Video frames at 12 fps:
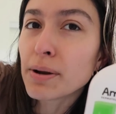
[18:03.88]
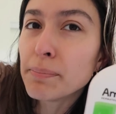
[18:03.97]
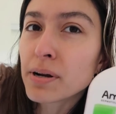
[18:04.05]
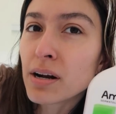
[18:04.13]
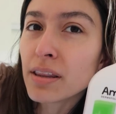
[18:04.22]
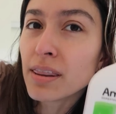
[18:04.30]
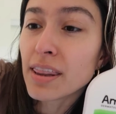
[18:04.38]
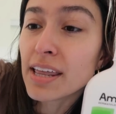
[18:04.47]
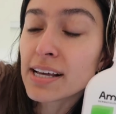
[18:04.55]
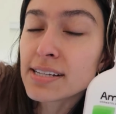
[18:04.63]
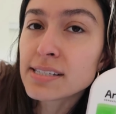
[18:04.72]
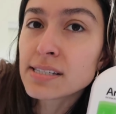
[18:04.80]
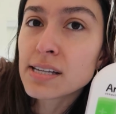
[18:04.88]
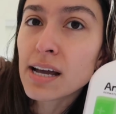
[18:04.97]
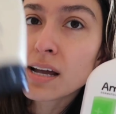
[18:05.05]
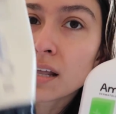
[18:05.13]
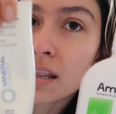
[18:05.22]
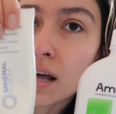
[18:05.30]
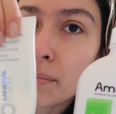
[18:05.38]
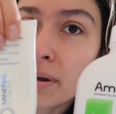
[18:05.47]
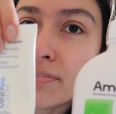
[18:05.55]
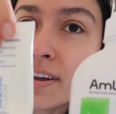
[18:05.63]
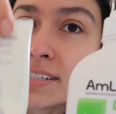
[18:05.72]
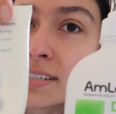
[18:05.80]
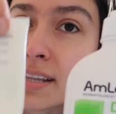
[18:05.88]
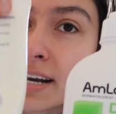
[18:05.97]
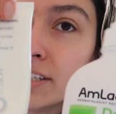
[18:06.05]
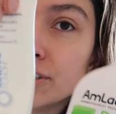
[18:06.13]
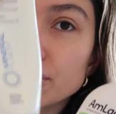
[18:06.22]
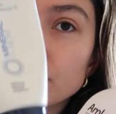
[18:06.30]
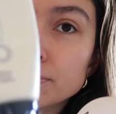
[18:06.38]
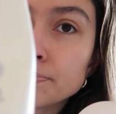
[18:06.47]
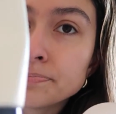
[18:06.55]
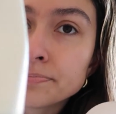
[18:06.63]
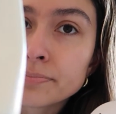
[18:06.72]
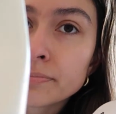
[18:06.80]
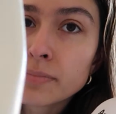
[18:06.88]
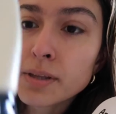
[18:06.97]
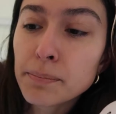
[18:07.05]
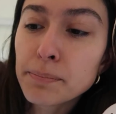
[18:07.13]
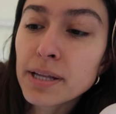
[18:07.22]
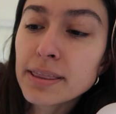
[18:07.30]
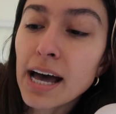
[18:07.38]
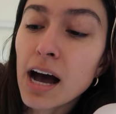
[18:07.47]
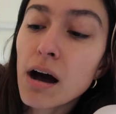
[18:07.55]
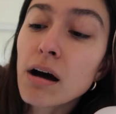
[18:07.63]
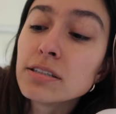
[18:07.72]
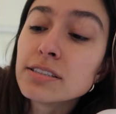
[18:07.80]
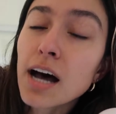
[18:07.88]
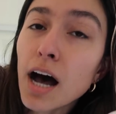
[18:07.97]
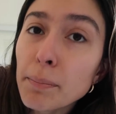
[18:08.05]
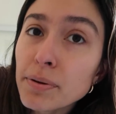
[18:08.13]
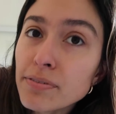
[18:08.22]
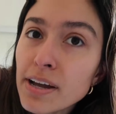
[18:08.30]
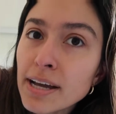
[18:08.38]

if I put on this on my face, then I do put that on top of